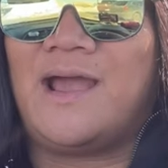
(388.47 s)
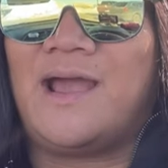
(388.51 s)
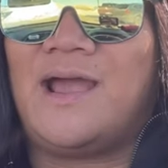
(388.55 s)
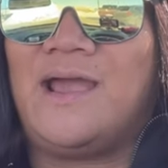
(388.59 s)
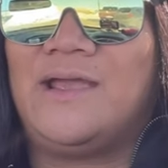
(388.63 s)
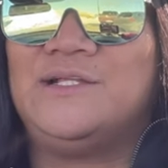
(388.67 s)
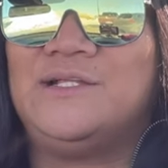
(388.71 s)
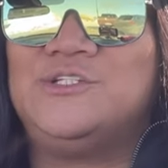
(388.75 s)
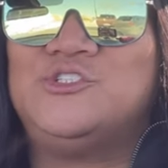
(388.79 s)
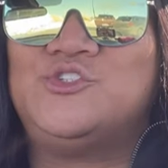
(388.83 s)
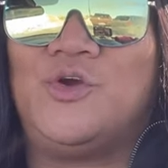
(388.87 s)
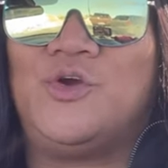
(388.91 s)

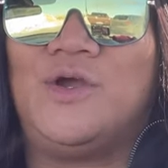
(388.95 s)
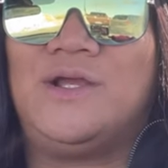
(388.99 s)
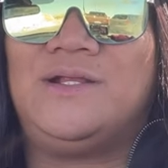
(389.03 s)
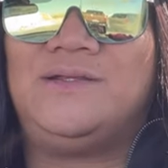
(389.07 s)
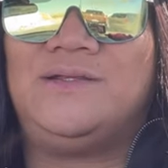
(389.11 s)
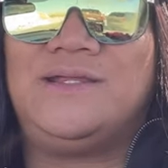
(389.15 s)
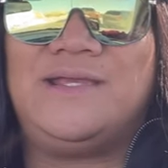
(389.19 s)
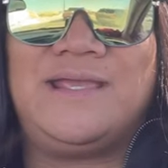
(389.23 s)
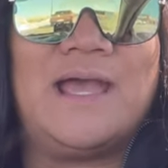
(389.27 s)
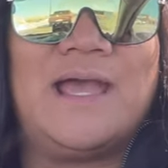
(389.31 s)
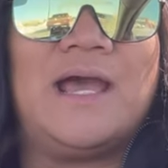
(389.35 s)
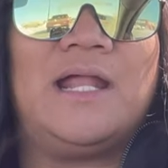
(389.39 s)
I enjoyed
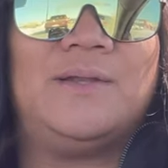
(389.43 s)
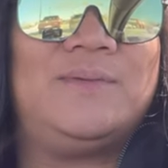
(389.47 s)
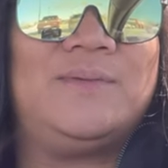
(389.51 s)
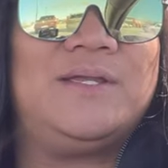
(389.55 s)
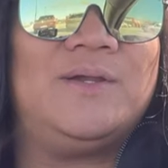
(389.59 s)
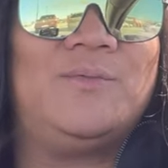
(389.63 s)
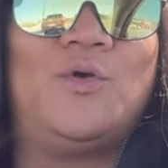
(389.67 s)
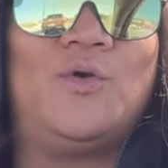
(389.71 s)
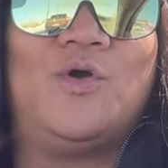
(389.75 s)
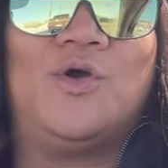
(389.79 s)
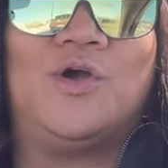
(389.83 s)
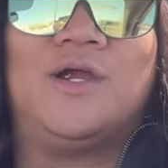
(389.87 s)
the Academy
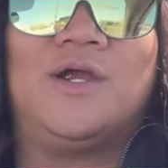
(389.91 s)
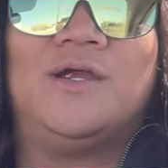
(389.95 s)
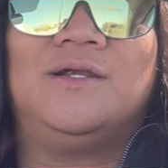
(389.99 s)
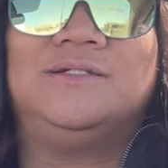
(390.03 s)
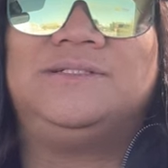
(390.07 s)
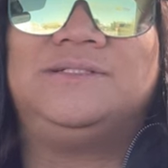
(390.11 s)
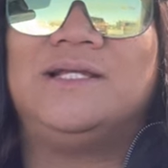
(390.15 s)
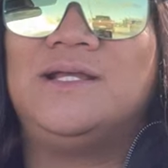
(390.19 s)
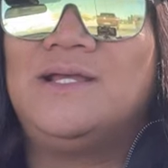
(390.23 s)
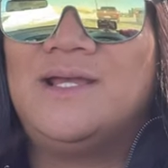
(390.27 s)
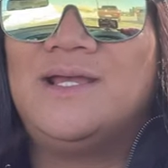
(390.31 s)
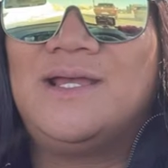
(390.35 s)

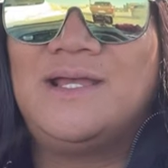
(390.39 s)
Awards.